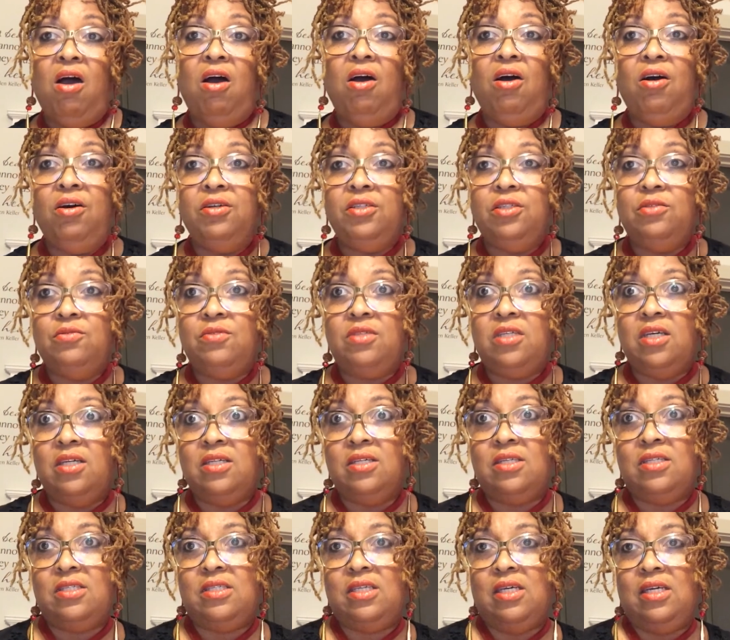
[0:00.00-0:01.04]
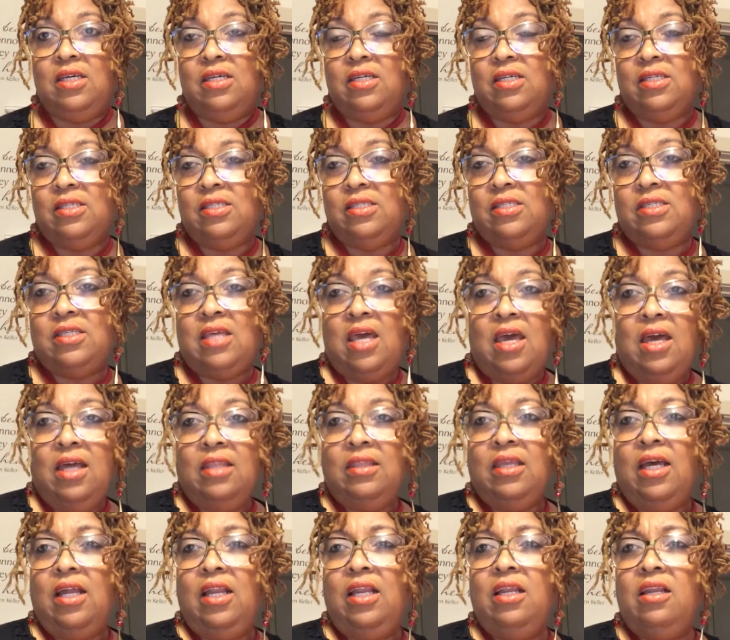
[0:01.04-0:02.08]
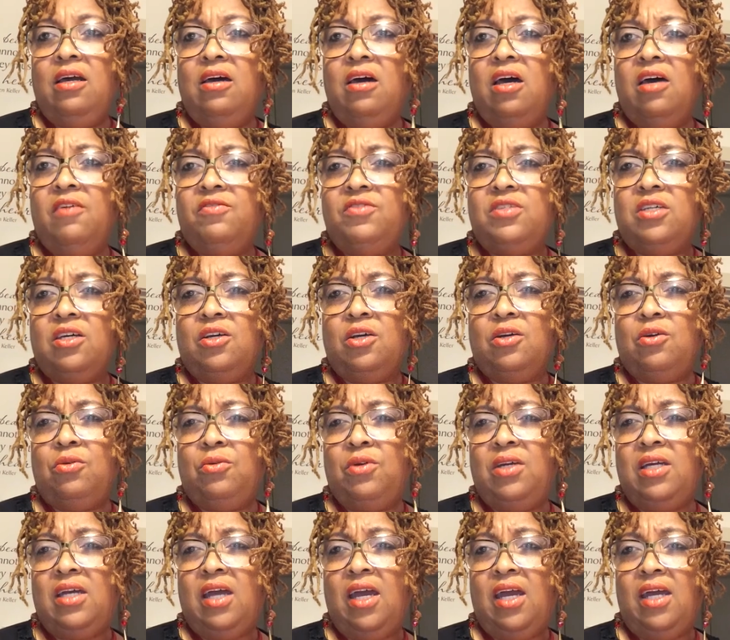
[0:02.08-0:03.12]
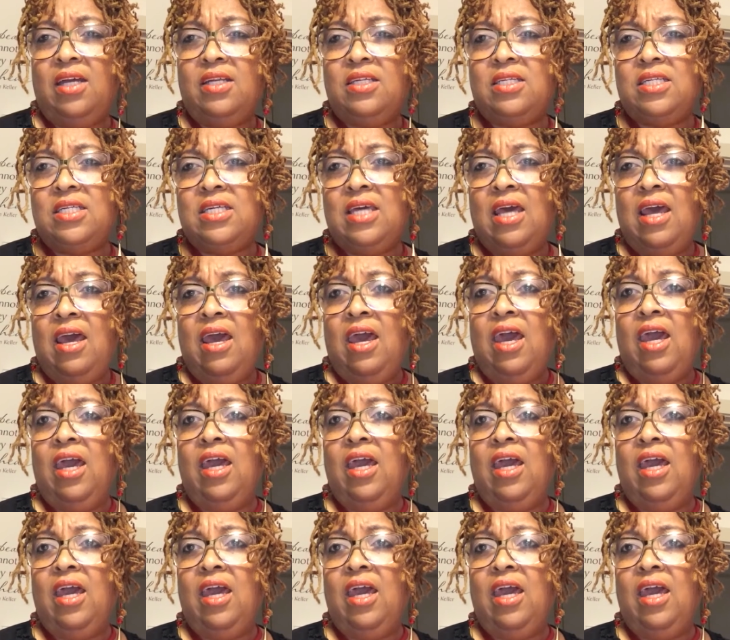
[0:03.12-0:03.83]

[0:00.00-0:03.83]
all you Tennesseans that love to create